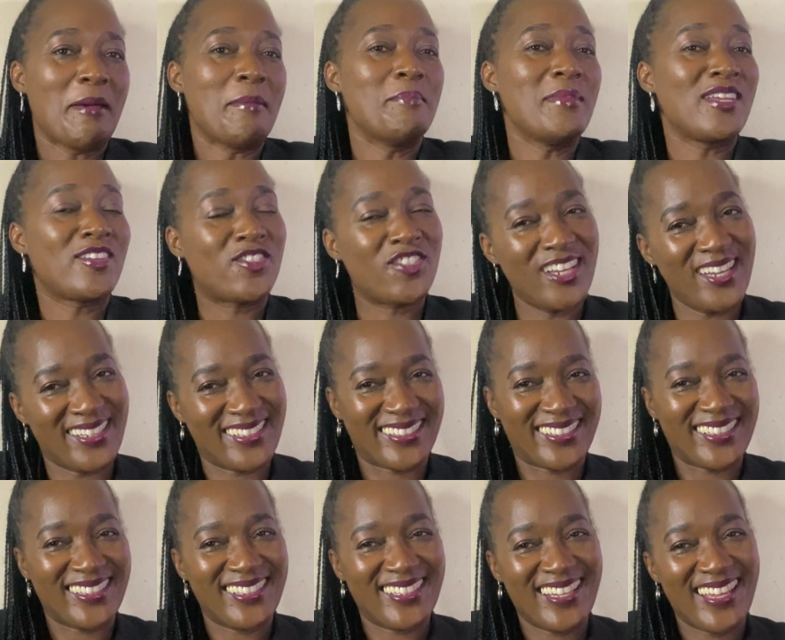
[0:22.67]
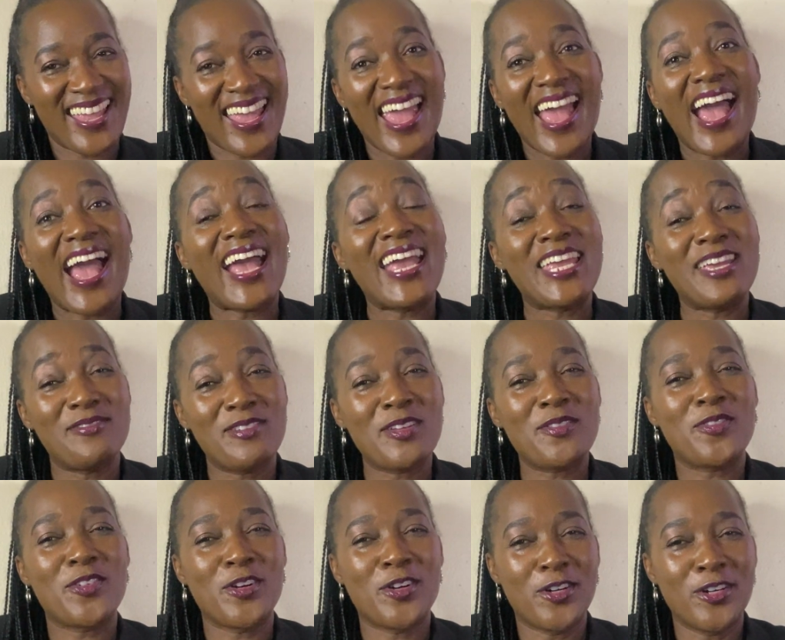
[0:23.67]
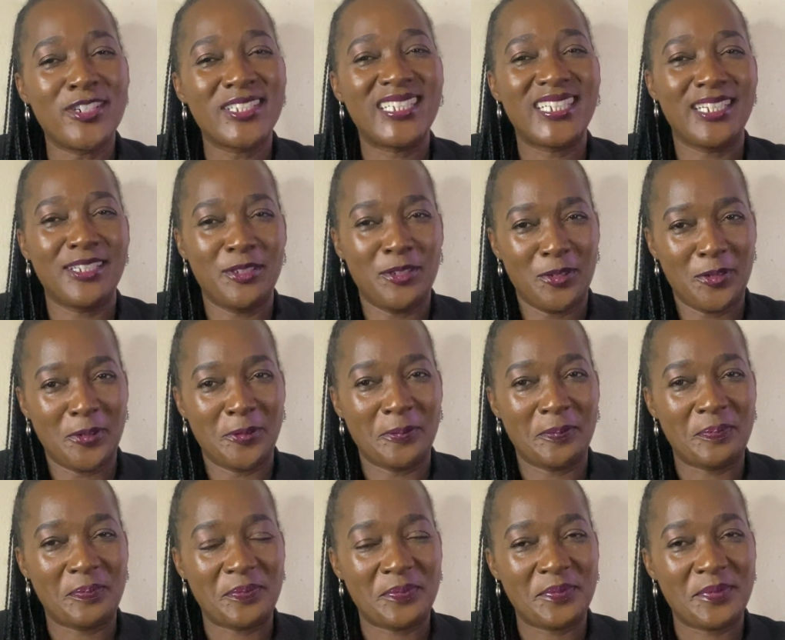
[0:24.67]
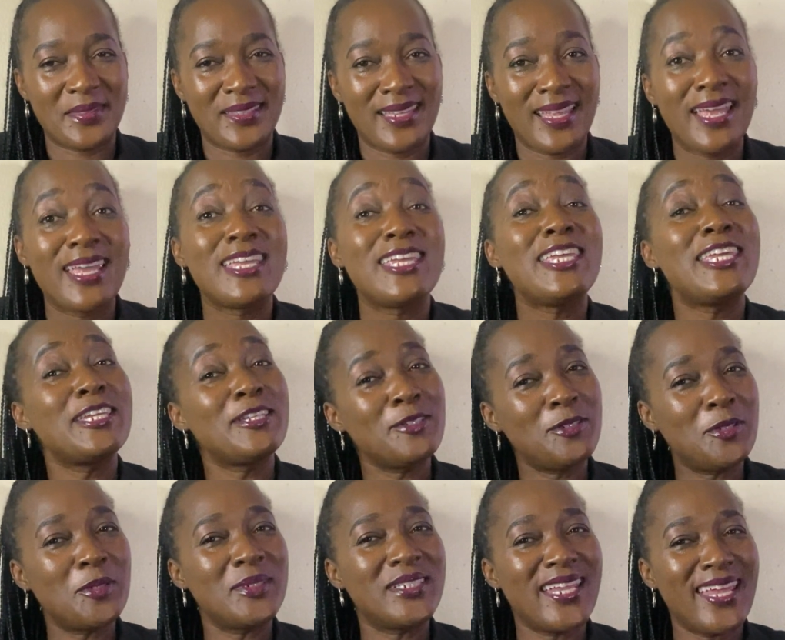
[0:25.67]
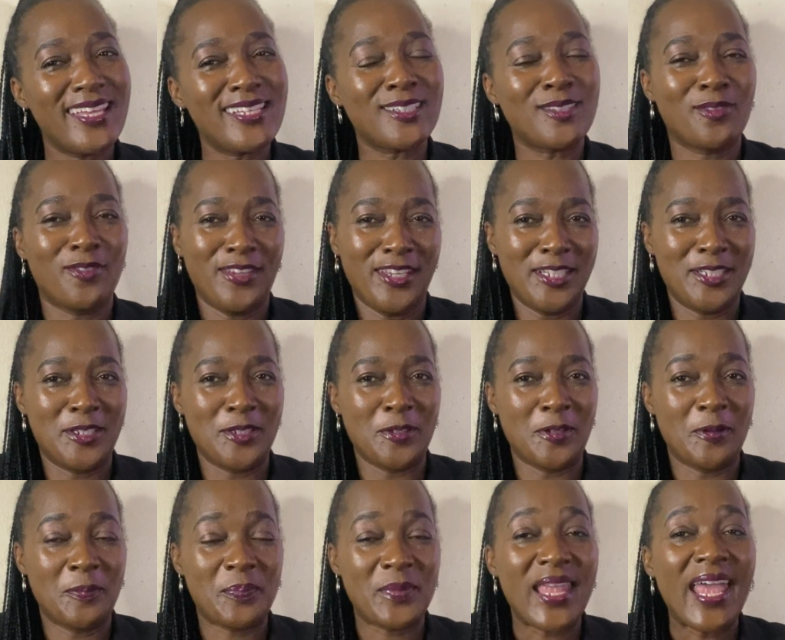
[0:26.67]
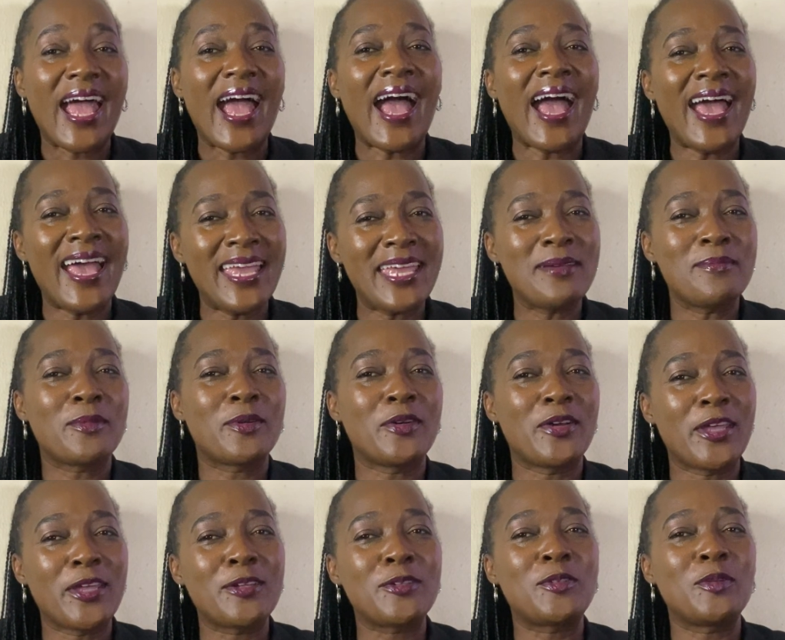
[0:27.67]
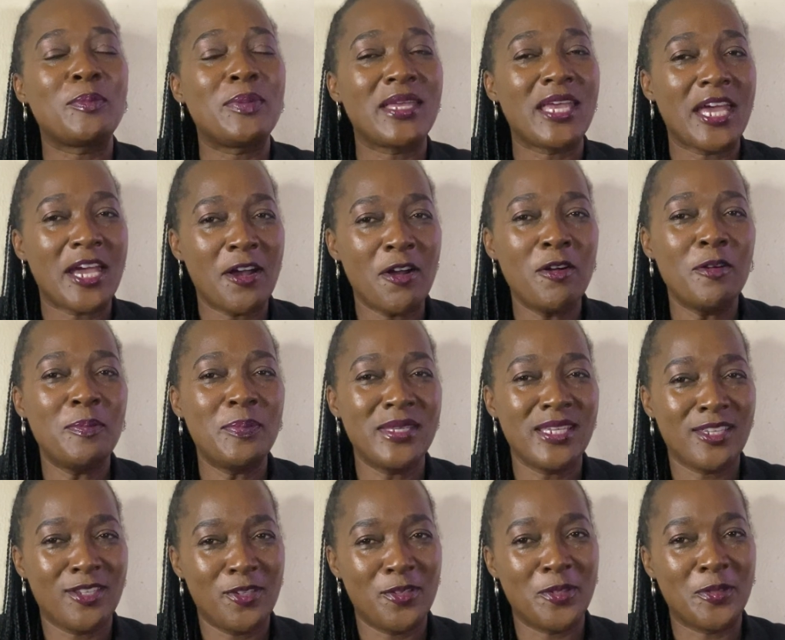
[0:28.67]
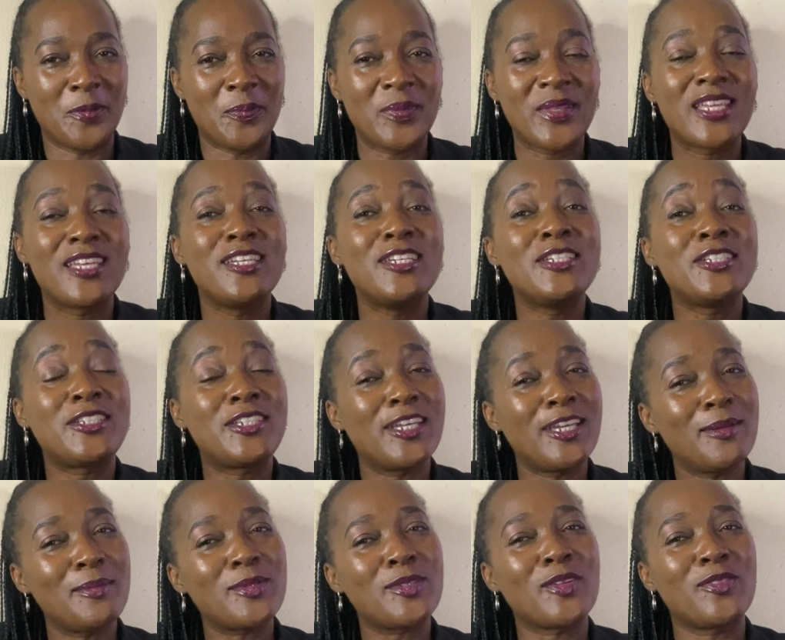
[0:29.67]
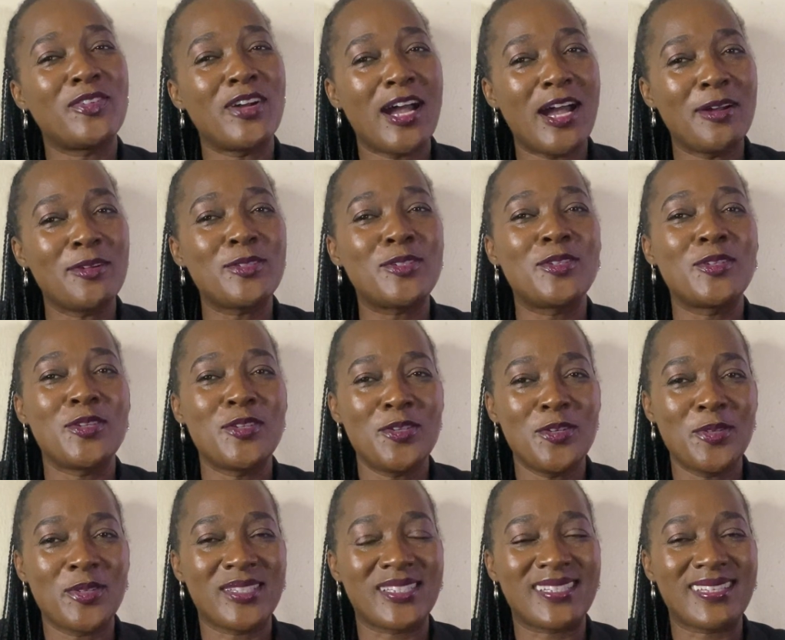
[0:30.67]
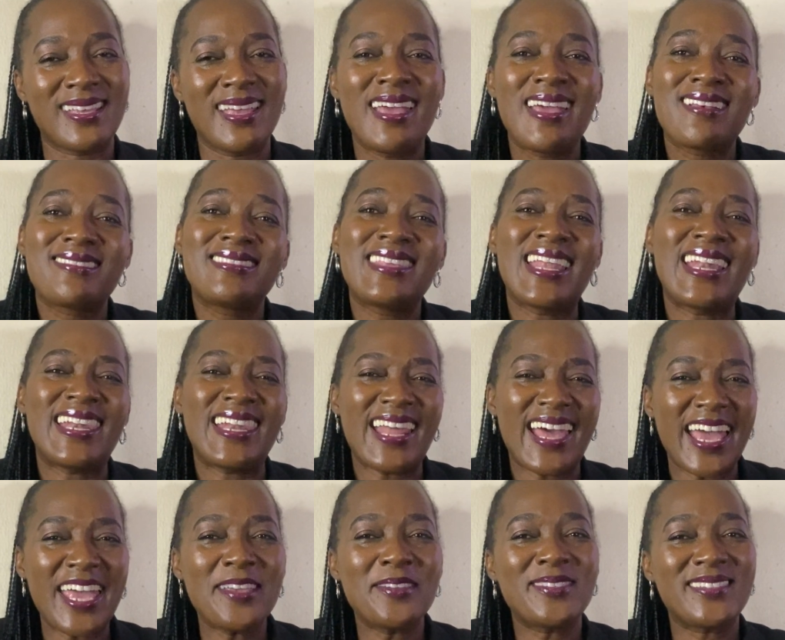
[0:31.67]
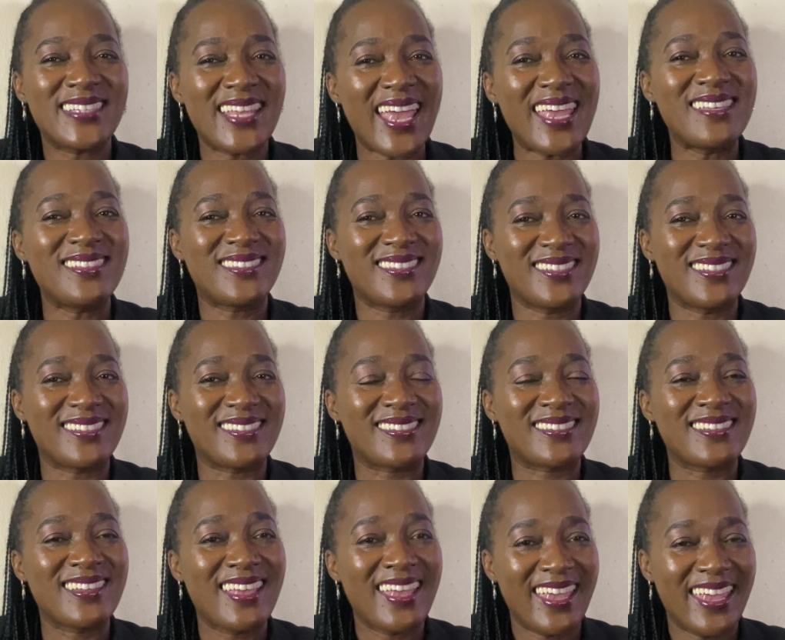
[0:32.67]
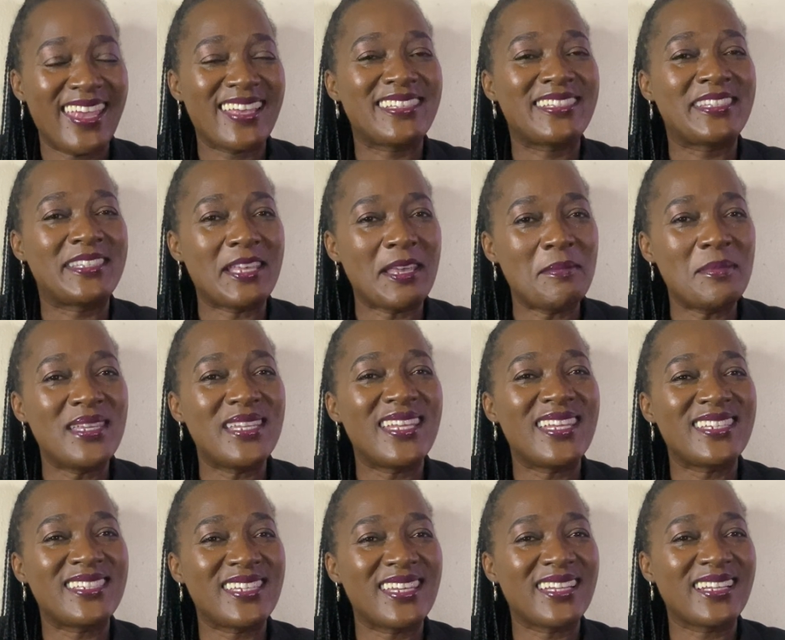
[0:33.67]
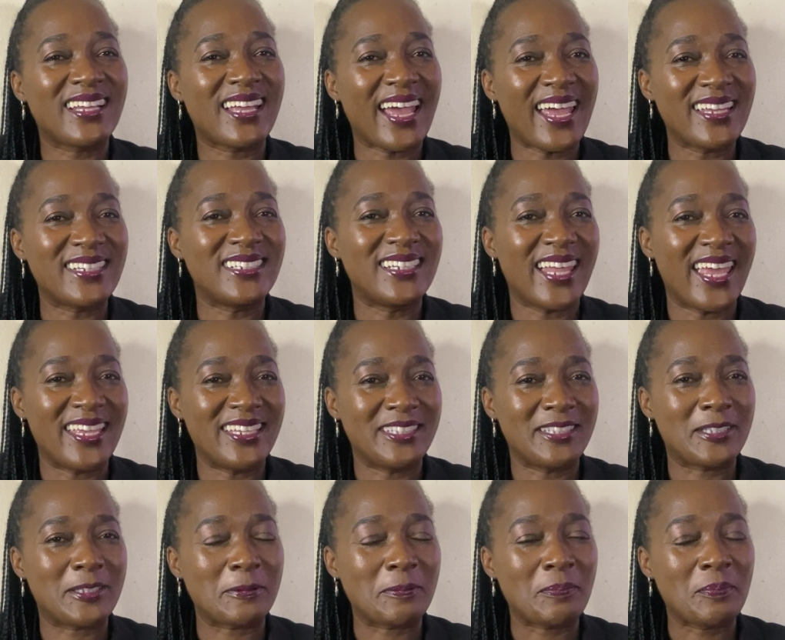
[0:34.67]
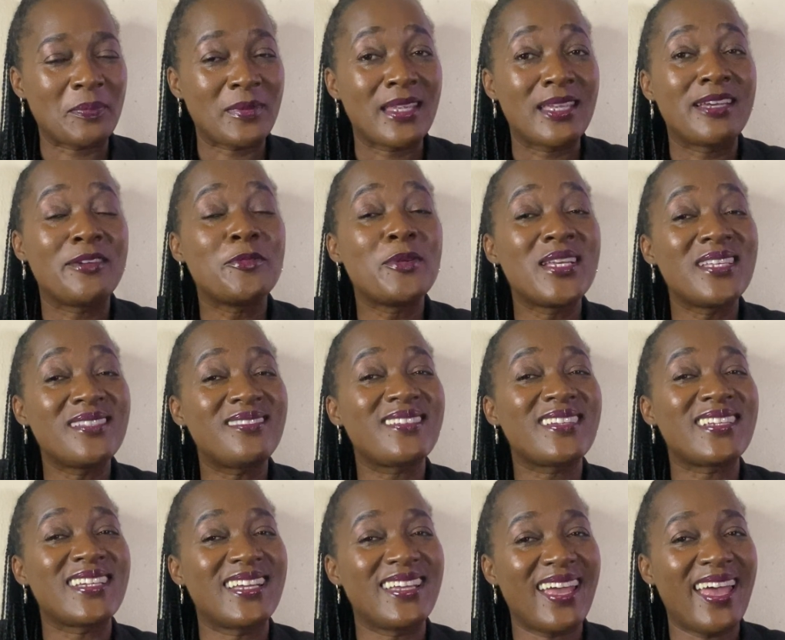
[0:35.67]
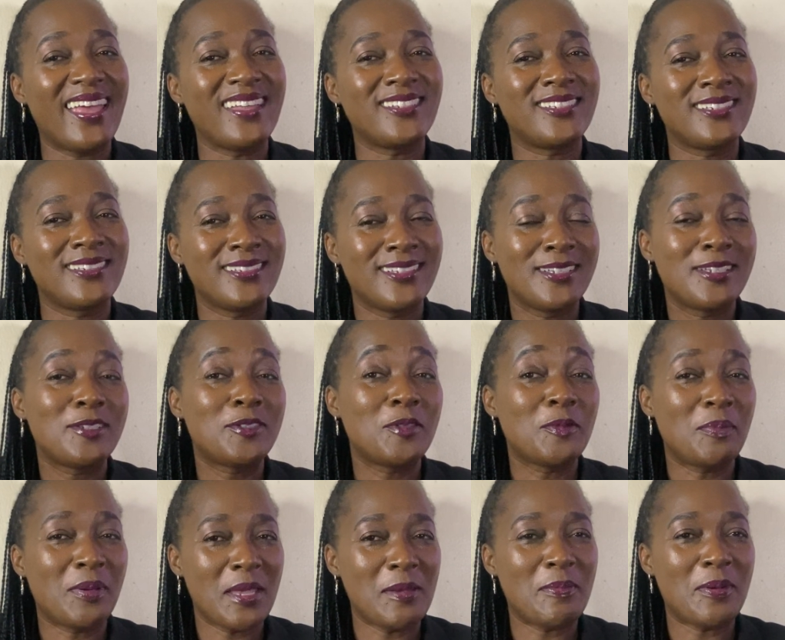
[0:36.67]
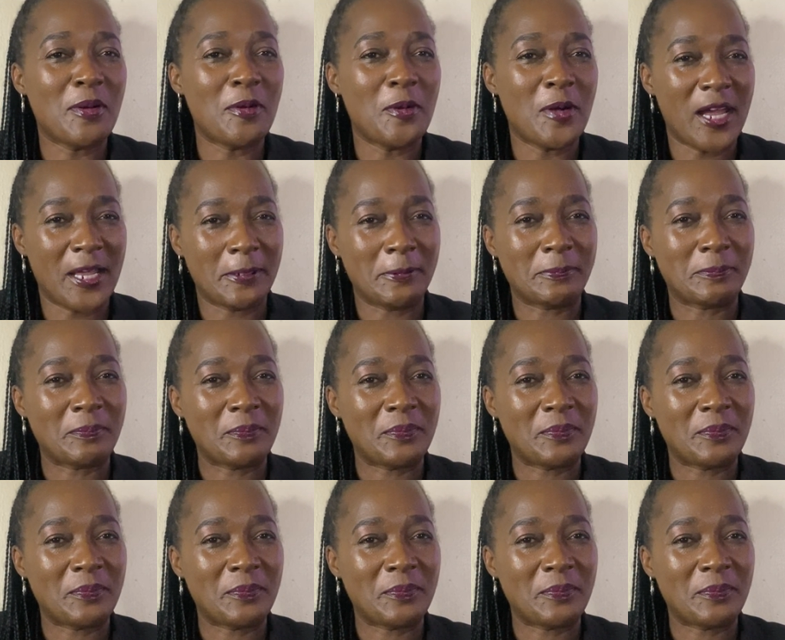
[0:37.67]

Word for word: Matrics, I haven't forgotten you. In today's video, I am going to be helping you in terms of how to use the life sciences examination guidelines with regard to paper one.